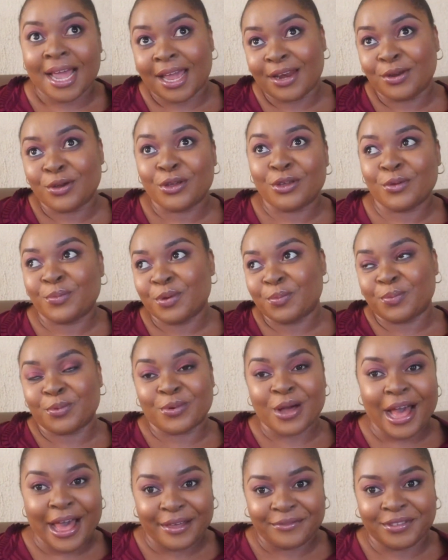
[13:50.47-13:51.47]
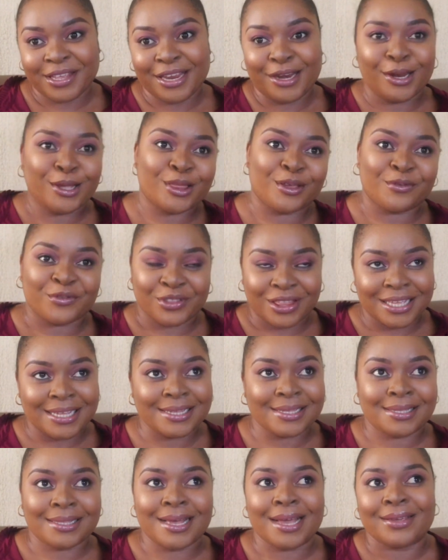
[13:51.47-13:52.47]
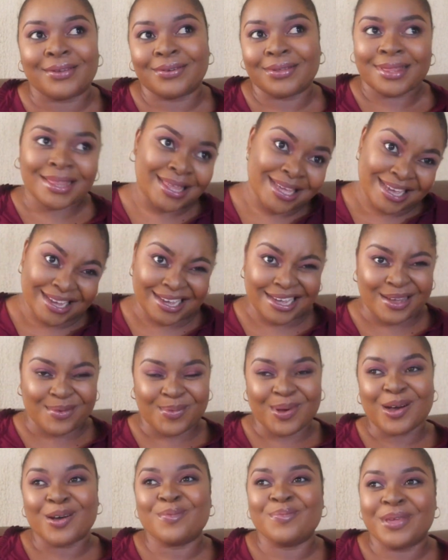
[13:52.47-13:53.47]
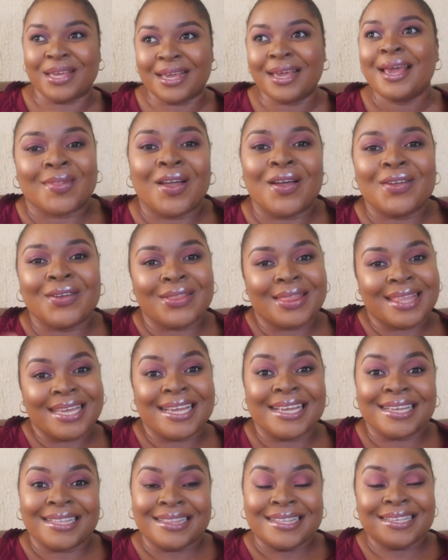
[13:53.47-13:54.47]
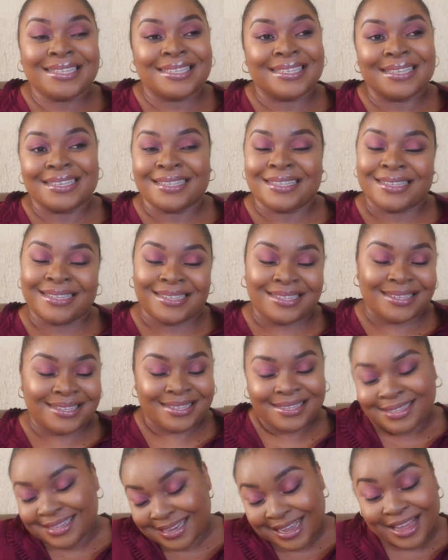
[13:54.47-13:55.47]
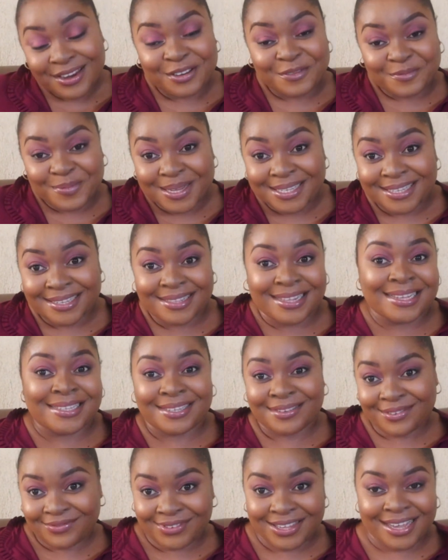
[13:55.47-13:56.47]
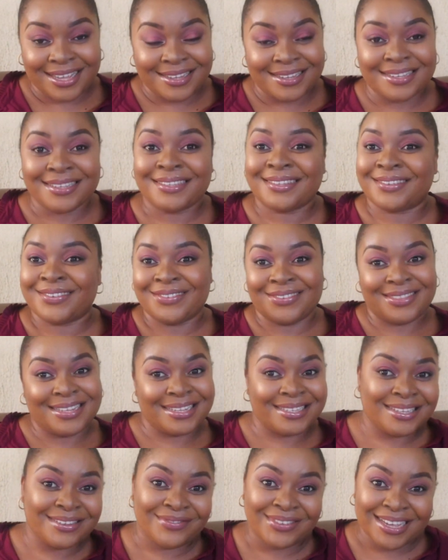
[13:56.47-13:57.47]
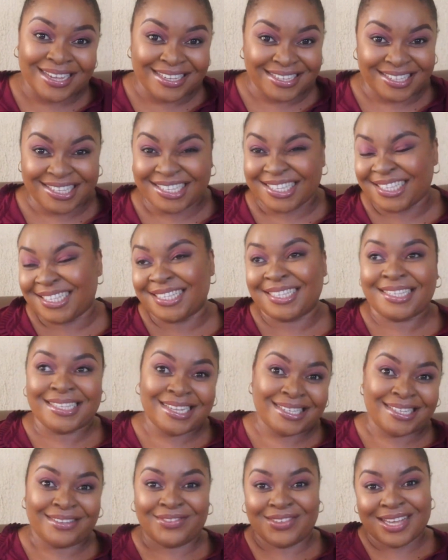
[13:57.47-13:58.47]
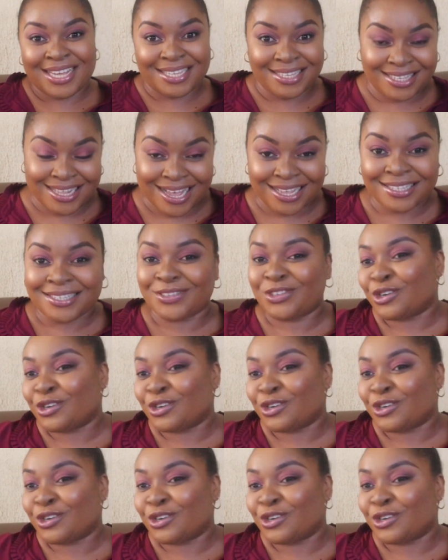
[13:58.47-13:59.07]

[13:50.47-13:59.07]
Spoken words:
I know you people have a lot of things that you think about me, but you think this is the kind of person that Sylvia is, or that Sylvia is this, that Sylvia is that.